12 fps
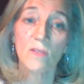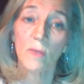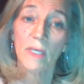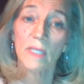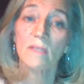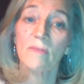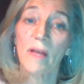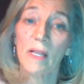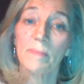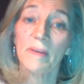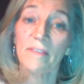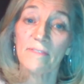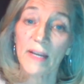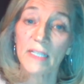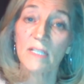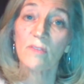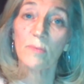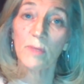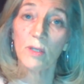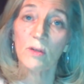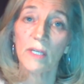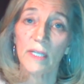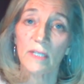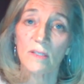we develop effective
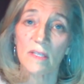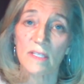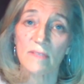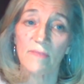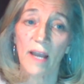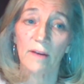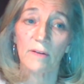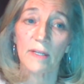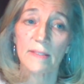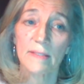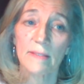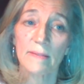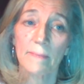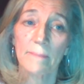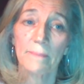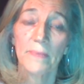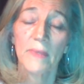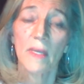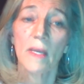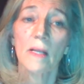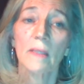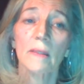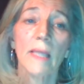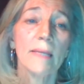immunity to this virus.
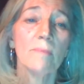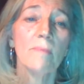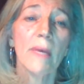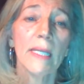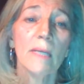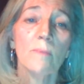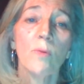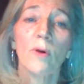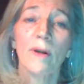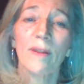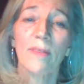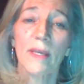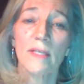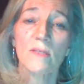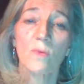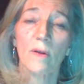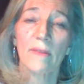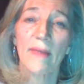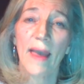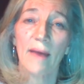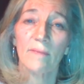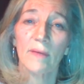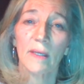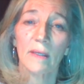Like many important things worth
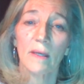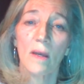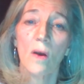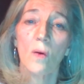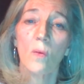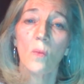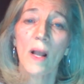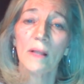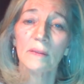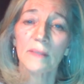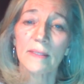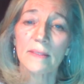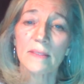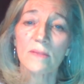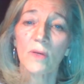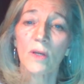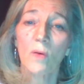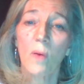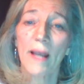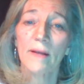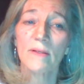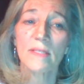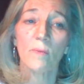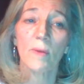having, wellness
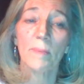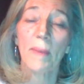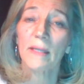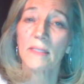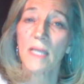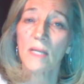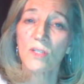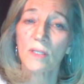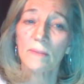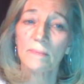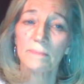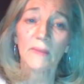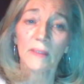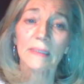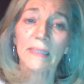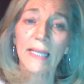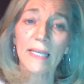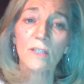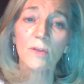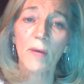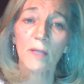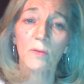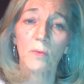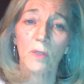requires that we pay attention, lay the
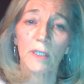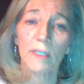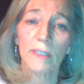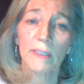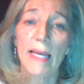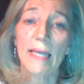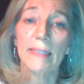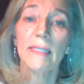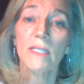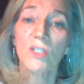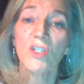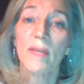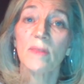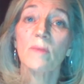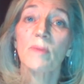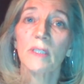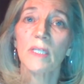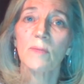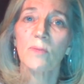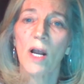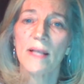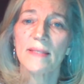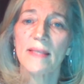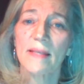groundwork, and initiate the building
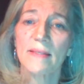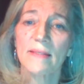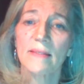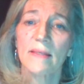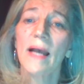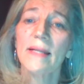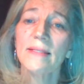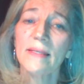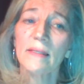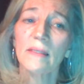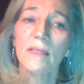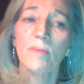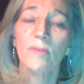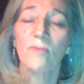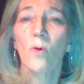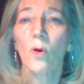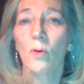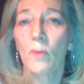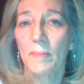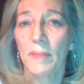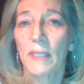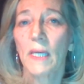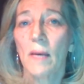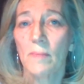process, ideally before we
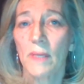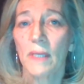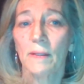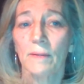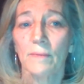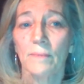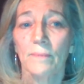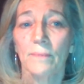become ill.